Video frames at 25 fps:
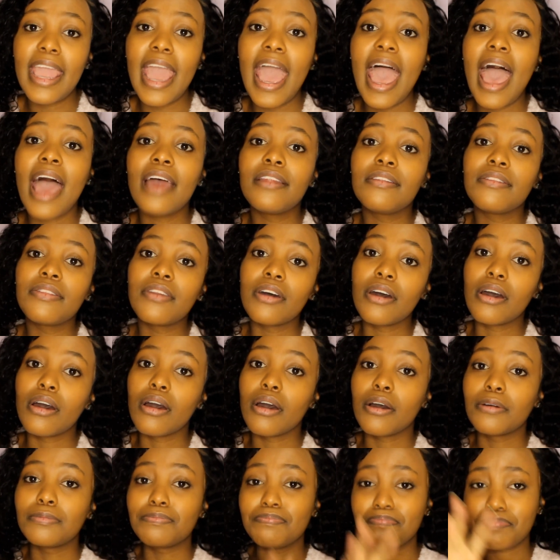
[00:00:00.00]
and
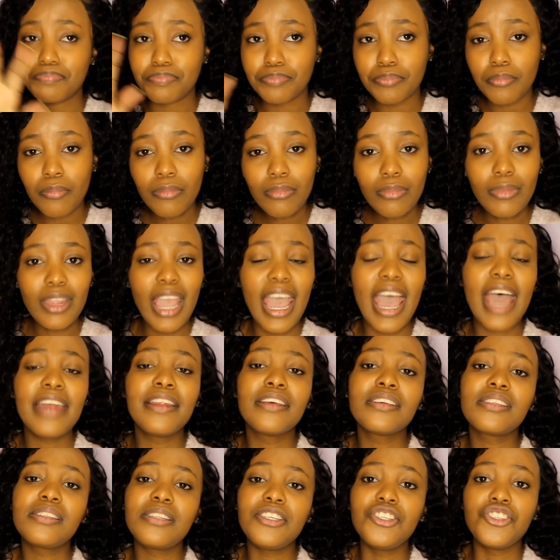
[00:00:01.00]
the
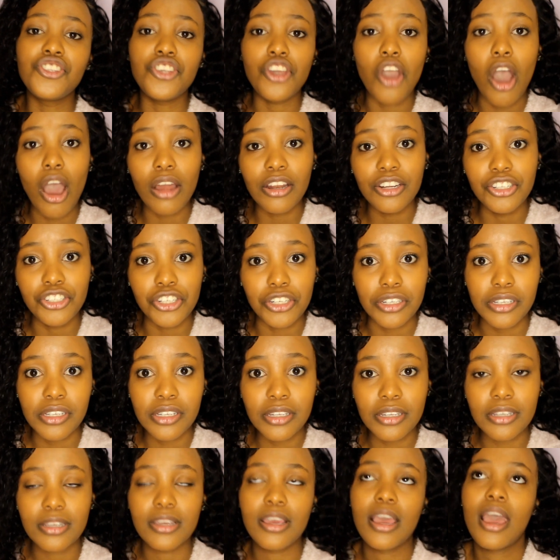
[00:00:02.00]

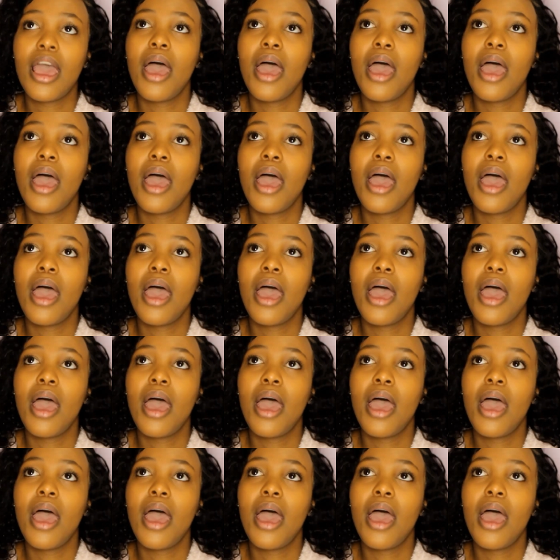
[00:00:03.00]
anesthesiologist,